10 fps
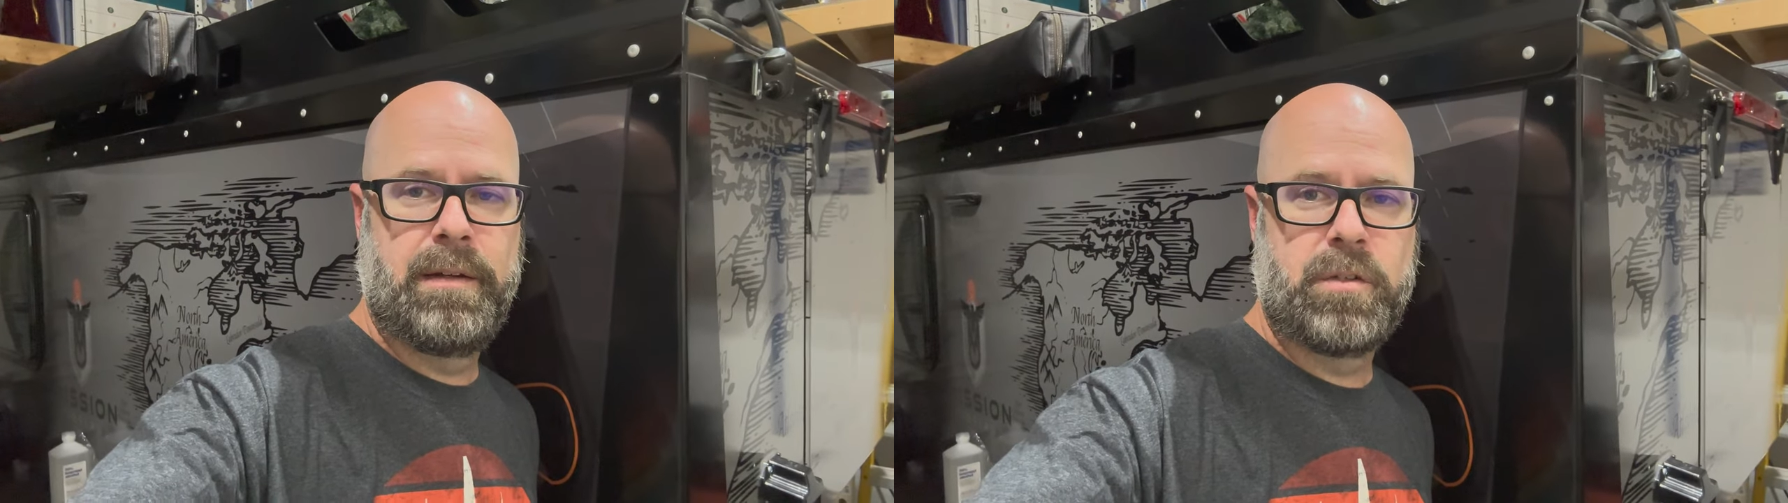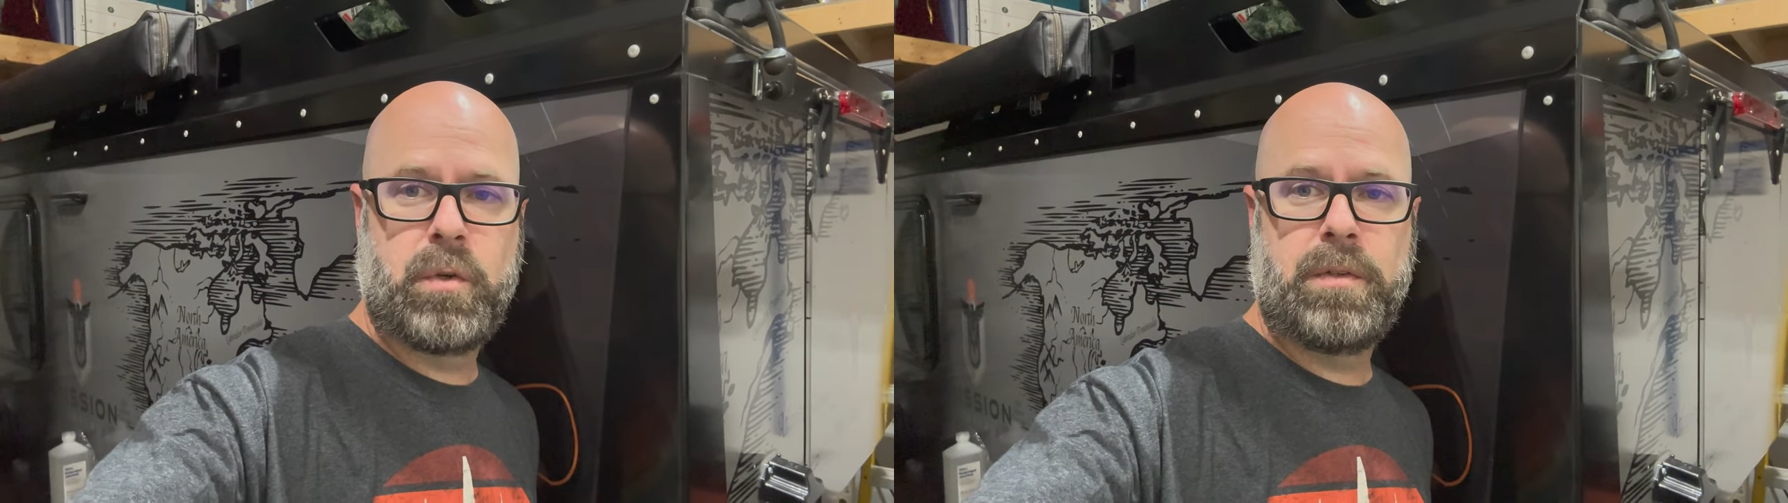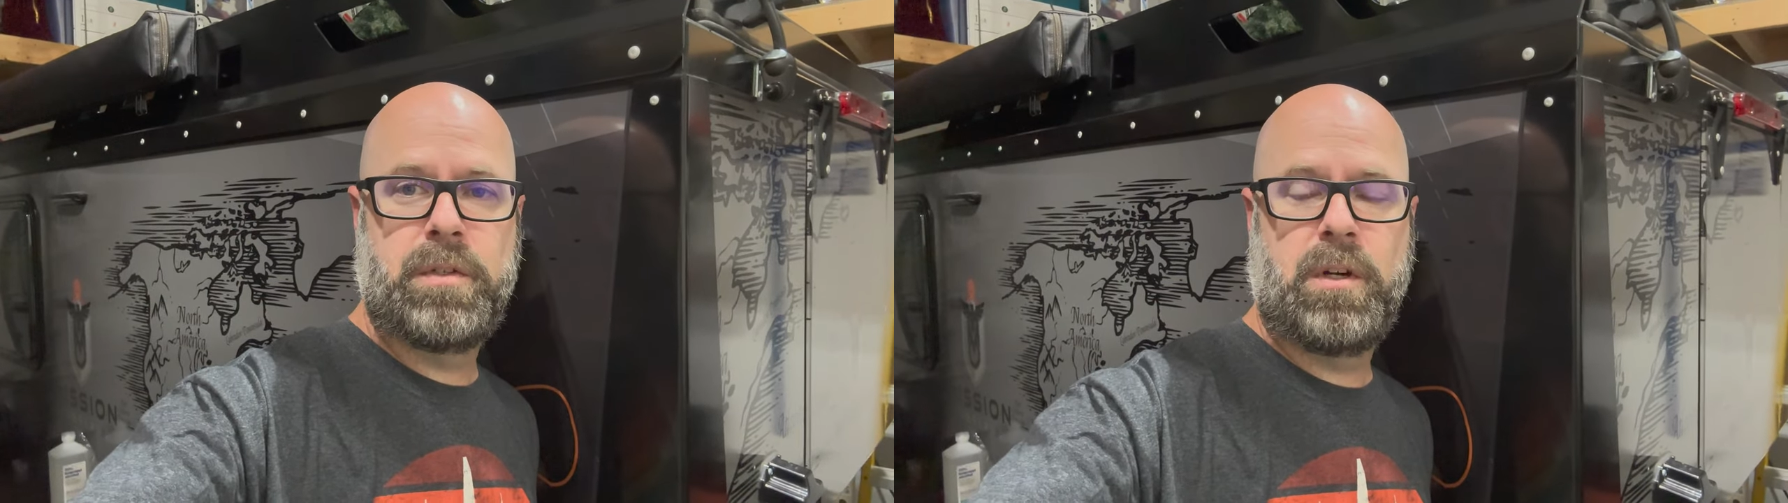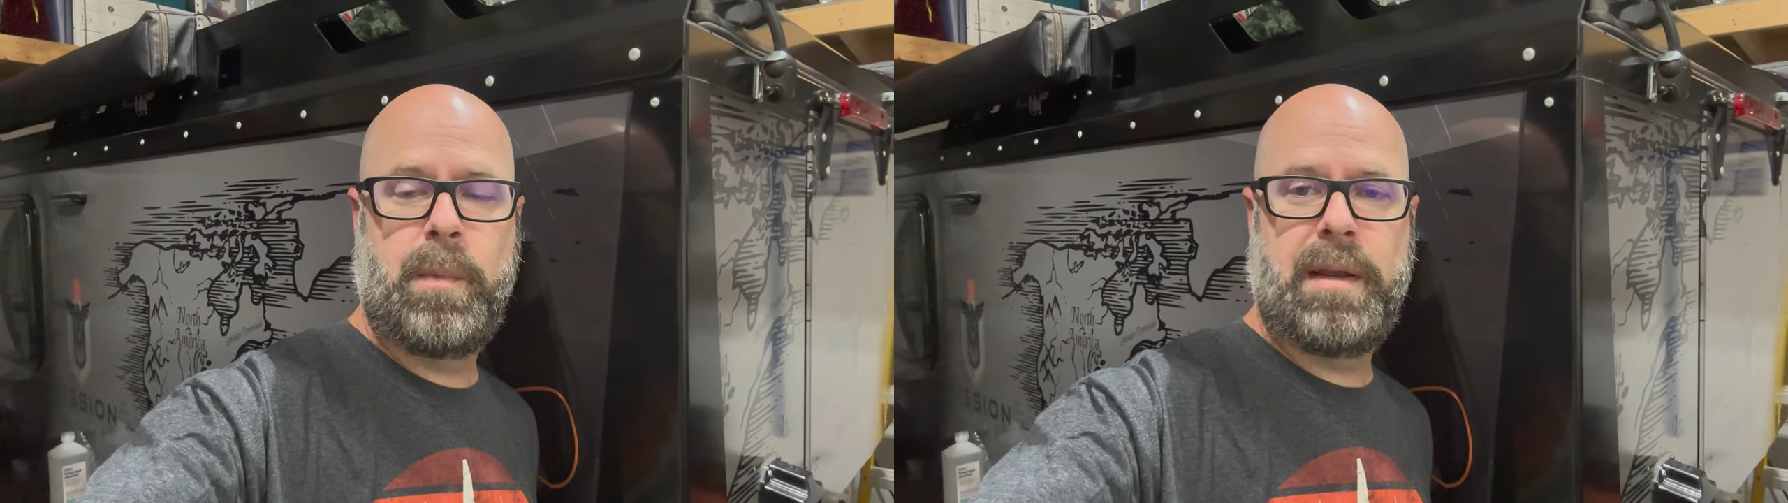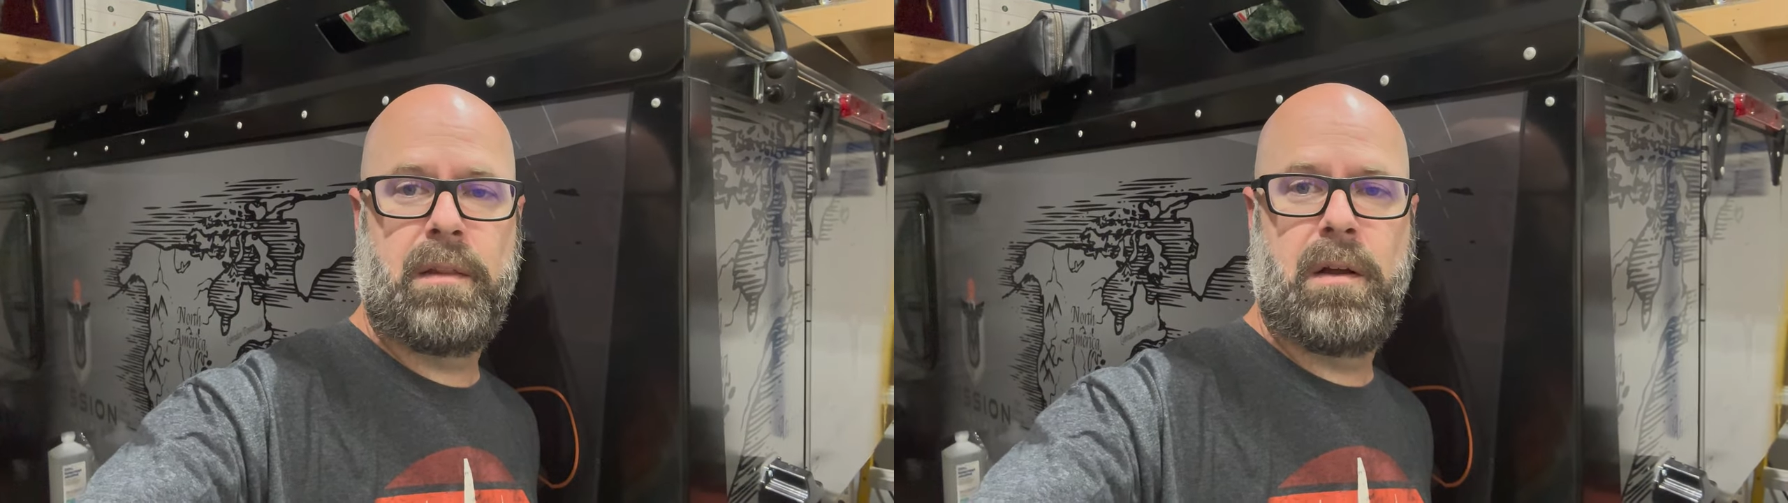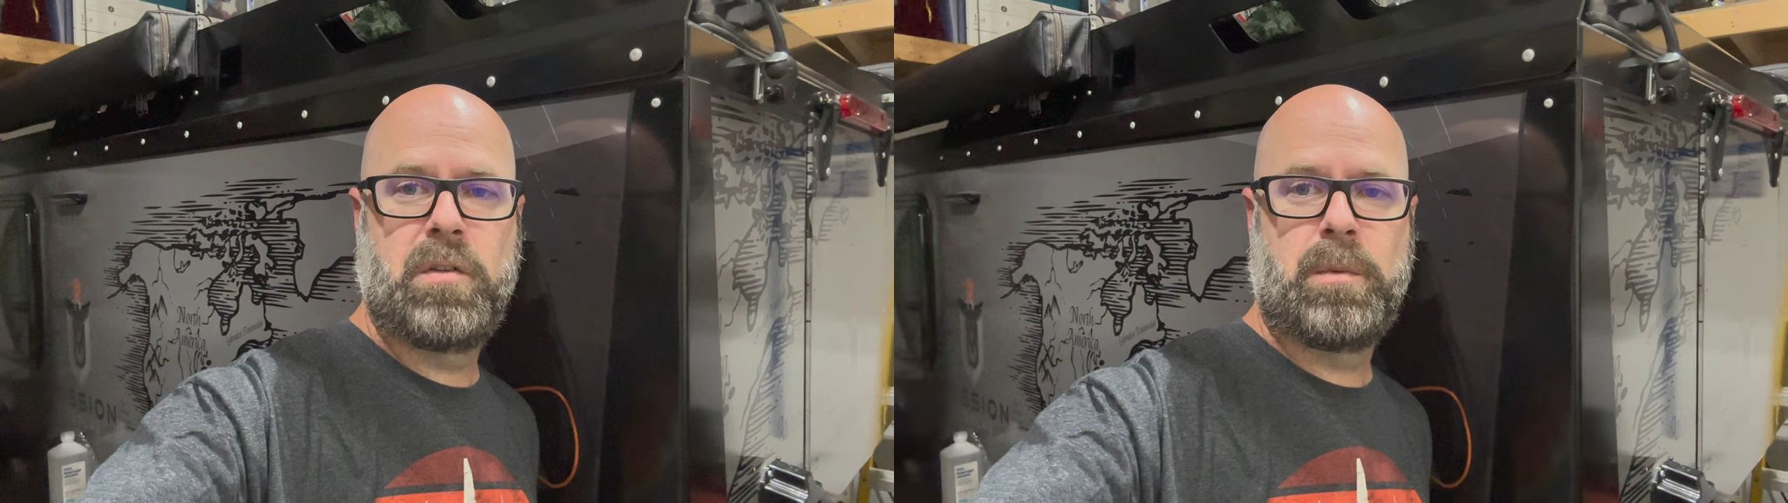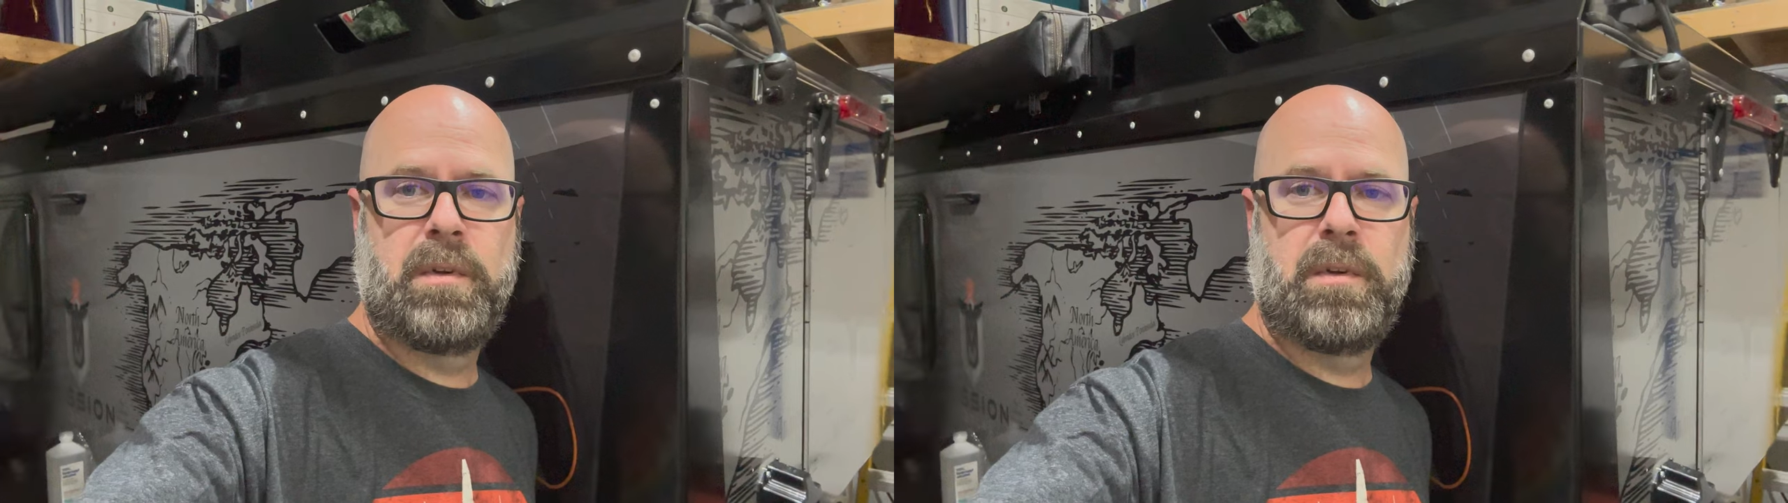a short-term and a long-term